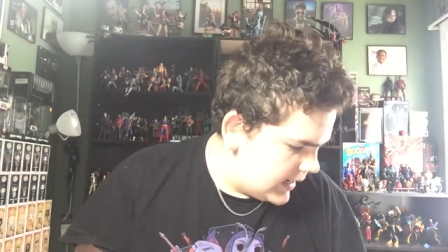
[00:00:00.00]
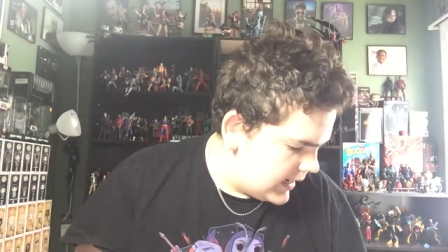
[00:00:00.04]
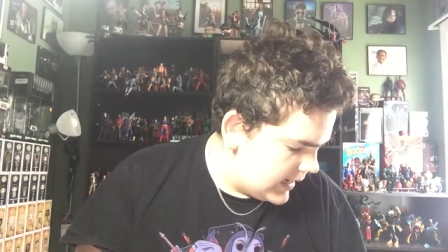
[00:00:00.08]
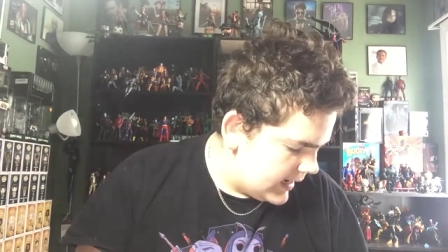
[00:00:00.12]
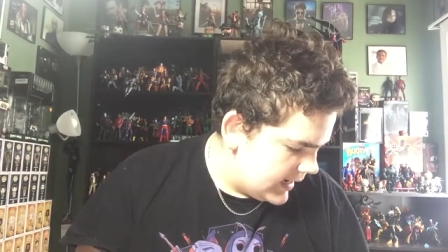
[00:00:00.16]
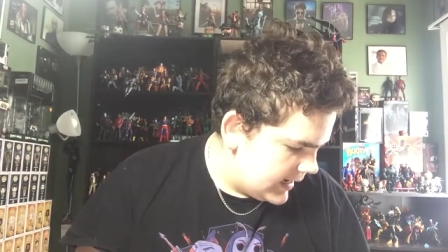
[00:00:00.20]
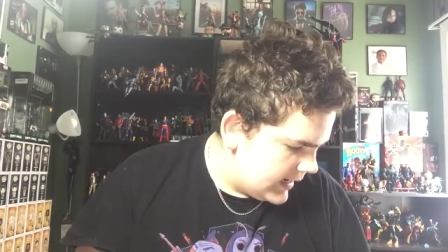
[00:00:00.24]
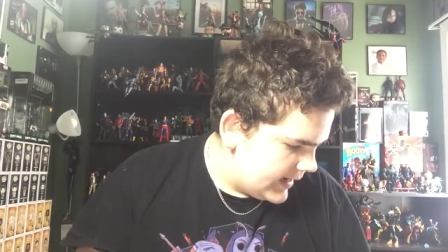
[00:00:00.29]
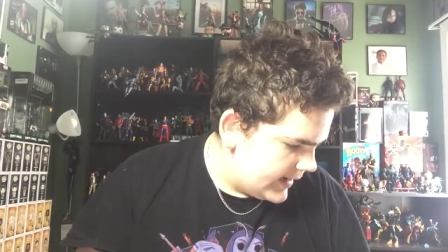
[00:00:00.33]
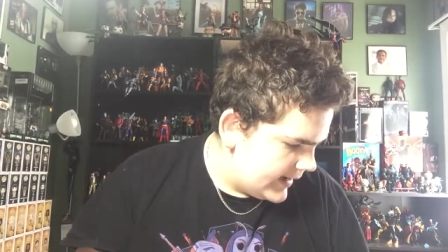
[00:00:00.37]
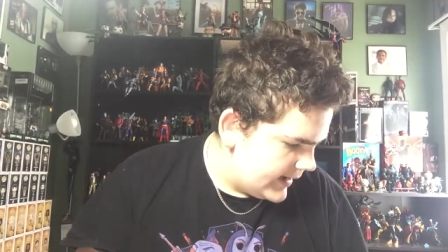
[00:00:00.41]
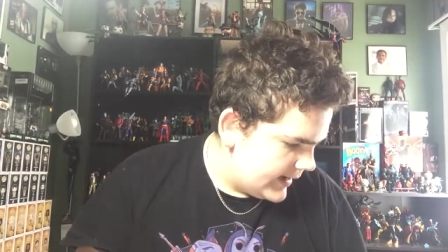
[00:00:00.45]
Uh,
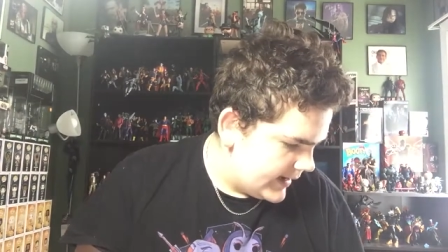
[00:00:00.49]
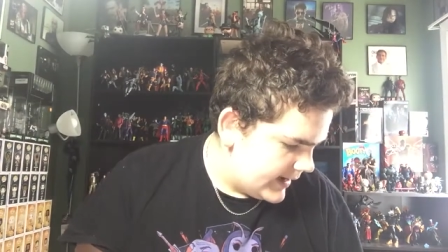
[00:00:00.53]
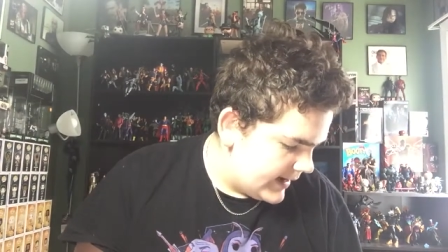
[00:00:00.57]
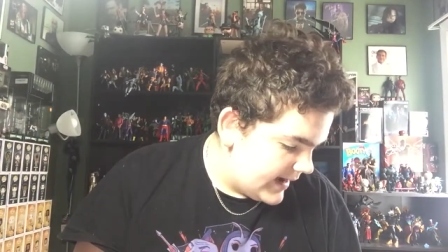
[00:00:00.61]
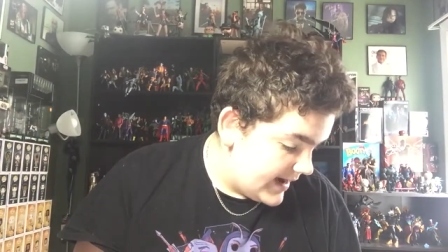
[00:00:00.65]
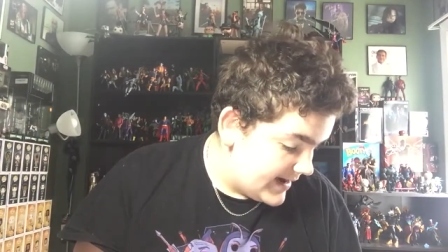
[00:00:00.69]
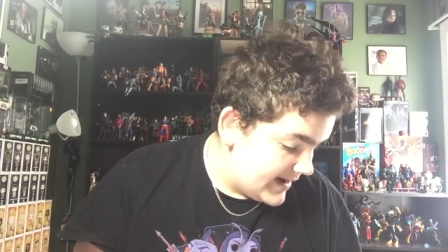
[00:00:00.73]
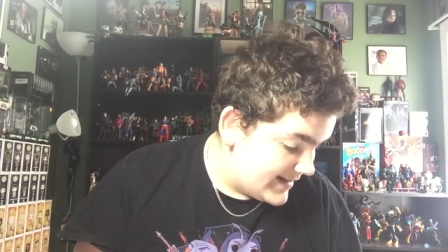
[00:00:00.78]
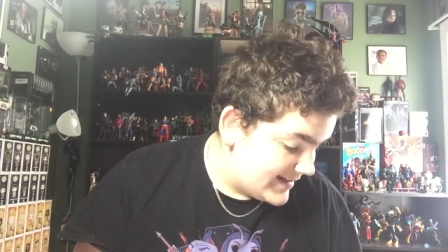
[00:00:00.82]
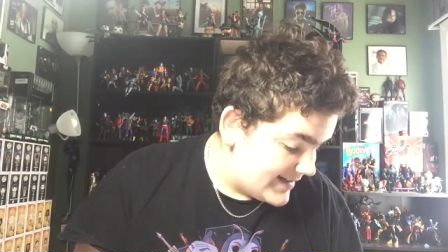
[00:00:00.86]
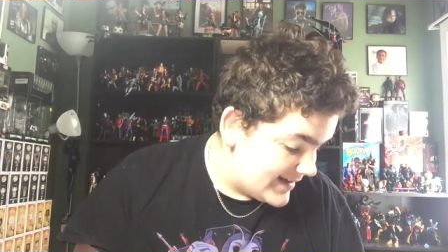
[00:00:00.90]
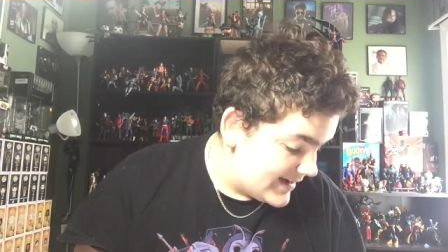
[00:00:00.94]

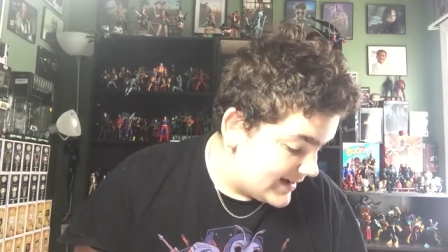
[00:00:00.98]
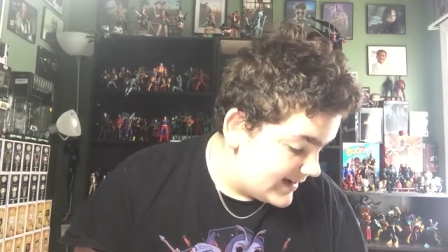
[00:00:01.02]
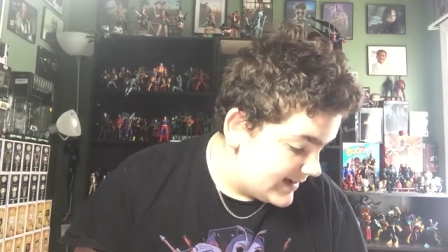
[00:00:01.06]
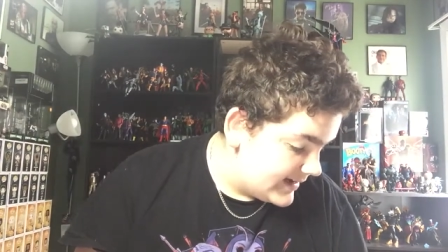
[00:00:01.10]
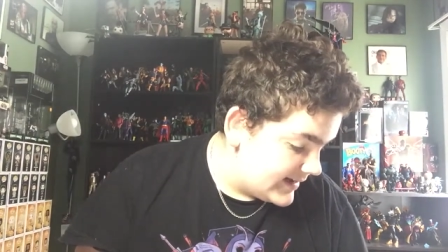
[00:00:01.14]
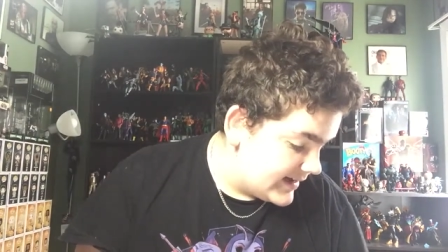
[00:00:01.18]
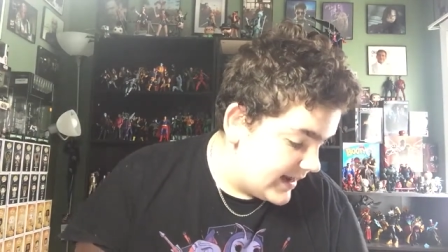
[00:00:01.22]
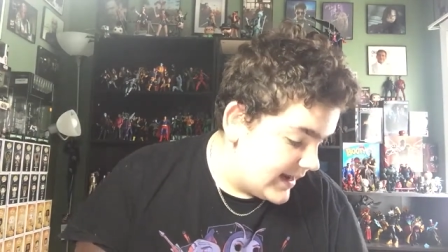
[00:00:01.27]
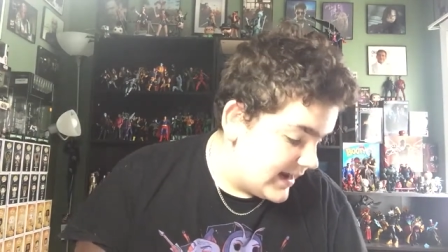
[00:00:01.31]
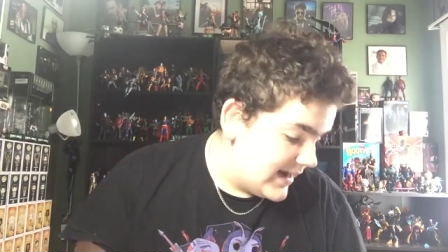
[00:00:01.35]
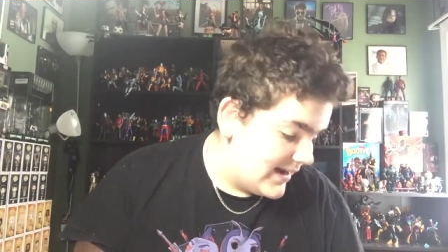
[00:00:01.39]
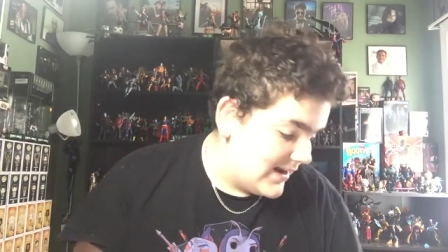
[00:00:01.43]
I
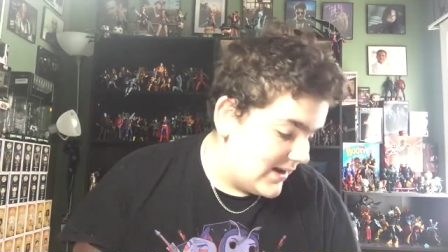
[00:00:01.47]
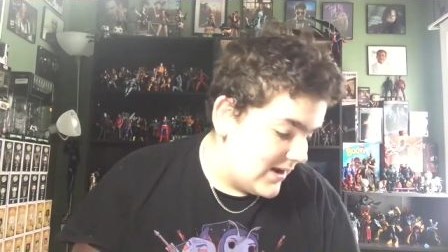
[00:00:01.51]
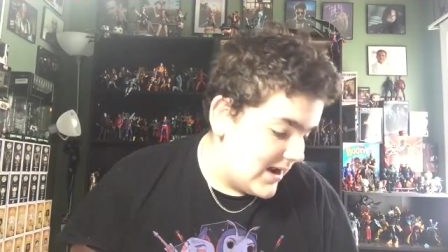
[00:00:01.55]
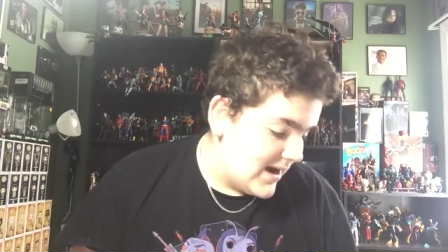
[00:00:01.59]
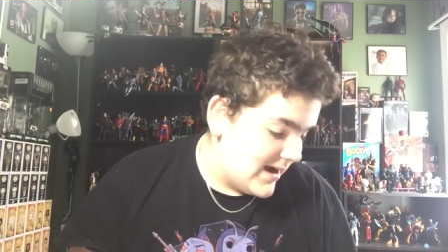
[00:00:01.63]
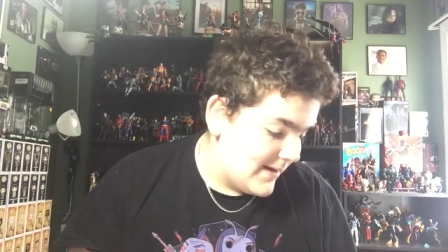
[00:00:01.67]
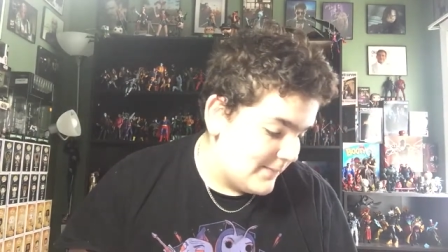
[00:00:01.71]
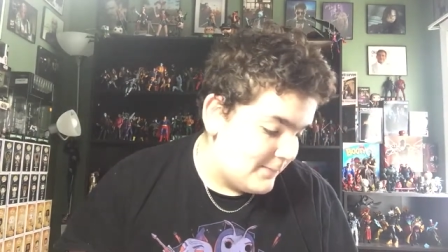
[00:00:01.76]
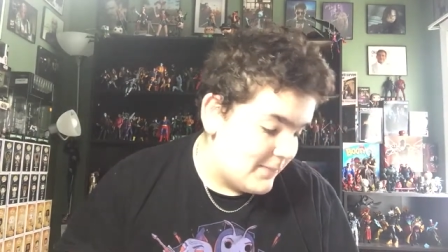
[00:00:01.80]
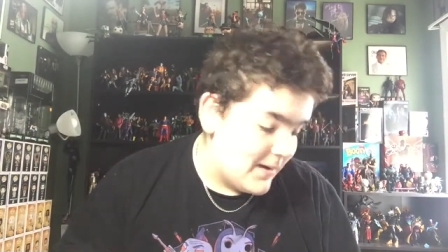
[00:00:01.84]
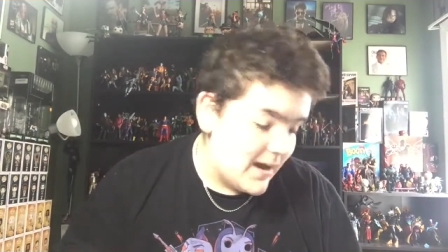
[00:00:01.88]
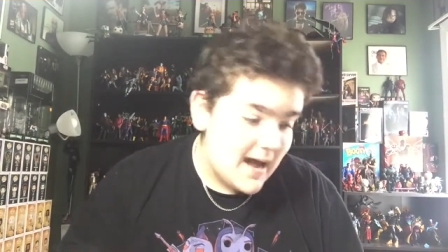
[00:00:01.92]
did get a
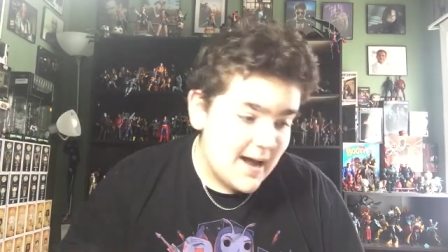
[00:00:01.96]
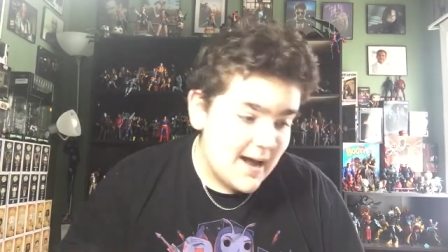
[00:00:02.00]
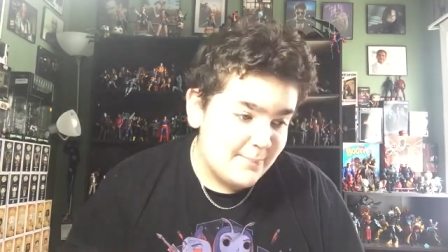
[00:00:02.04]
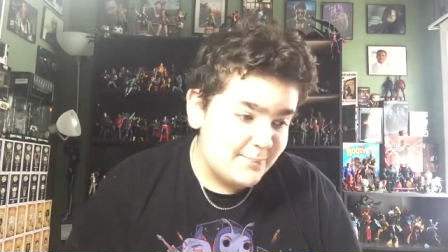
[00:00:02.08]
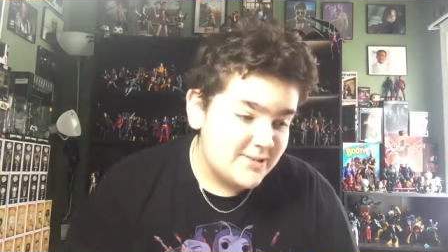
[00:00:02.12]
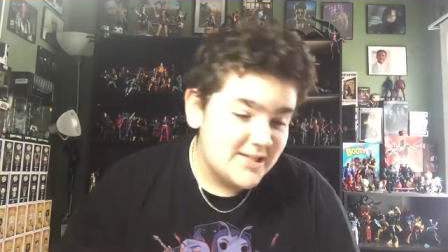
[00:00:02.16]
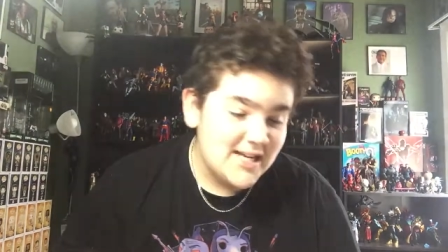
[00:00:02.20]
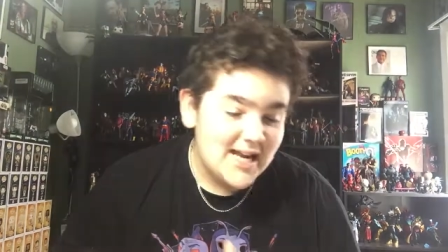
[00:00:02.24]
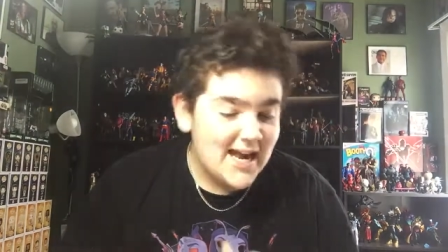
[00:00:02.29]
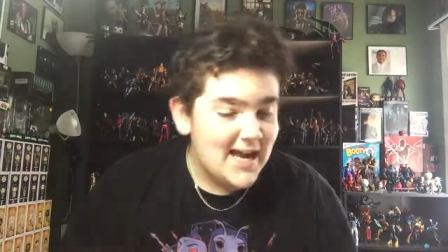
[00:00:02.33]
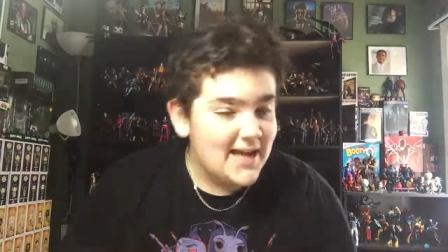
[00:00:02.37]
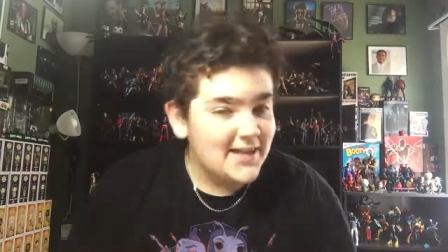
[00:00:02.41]
lot of
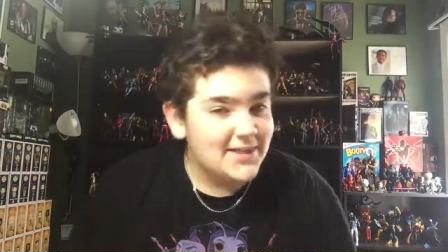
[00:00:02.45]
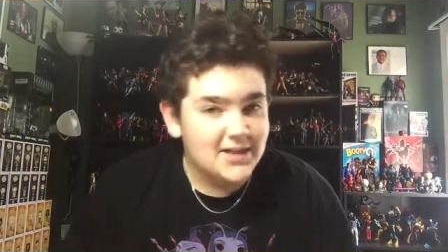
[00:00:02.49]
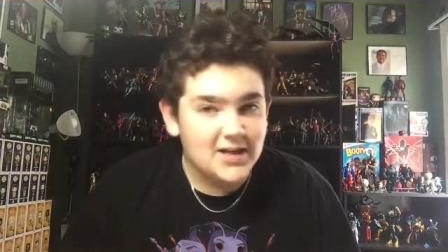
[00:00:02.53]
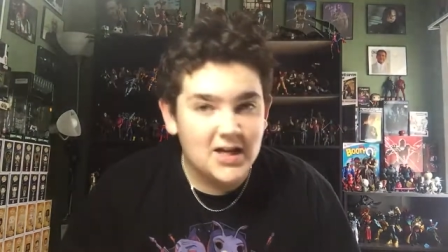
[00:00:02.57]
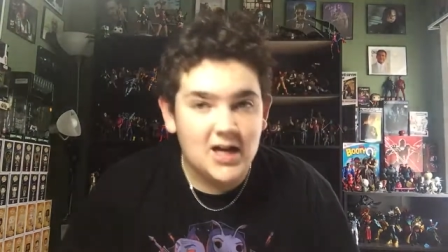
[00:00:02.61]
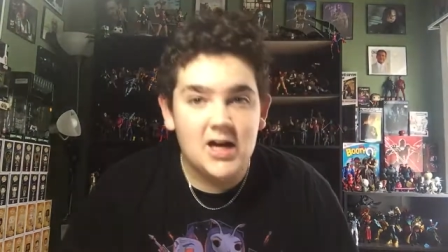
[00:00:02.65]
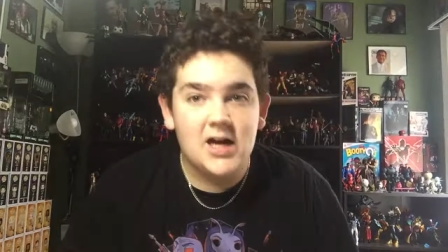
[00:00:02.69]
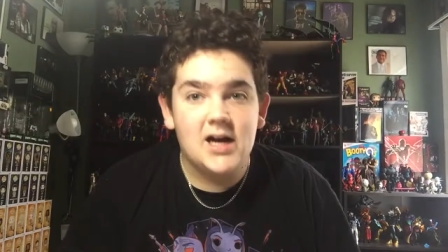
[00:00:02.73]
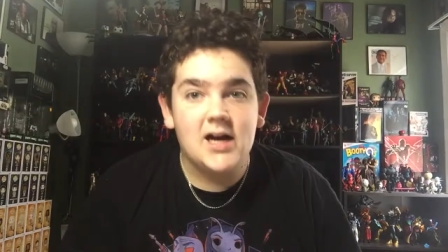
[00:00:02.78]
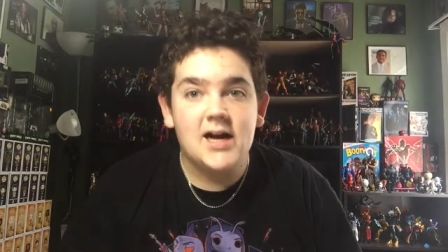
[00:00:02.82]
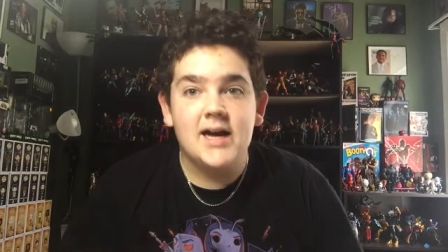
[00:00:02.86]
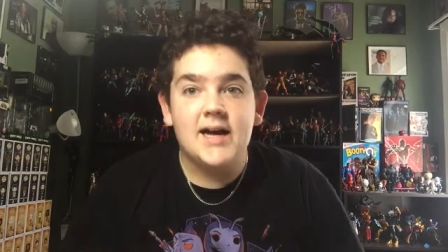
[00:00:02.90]
pops at the
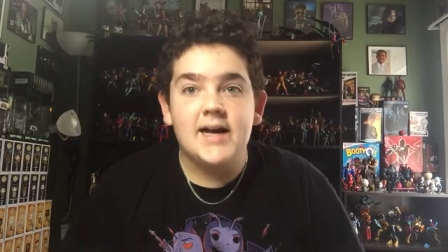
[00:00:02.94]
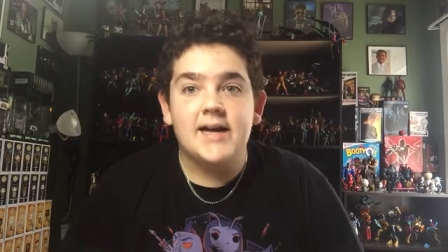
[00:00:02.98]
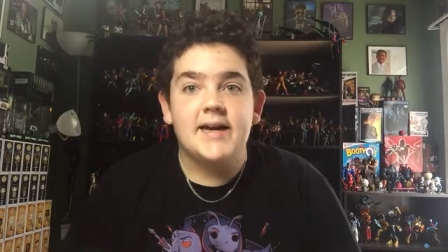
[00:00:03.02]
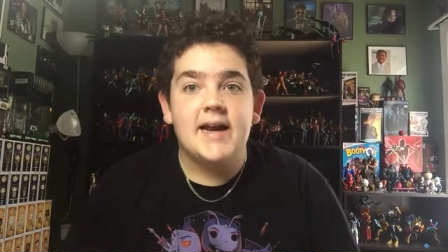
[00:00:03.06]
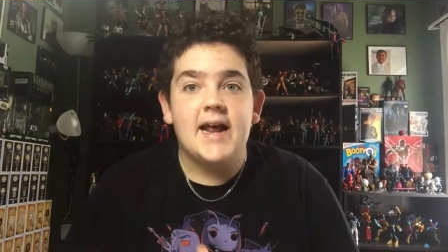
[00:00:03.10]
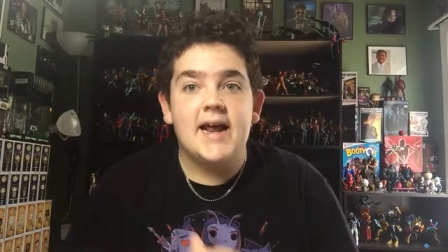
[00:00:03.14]
con.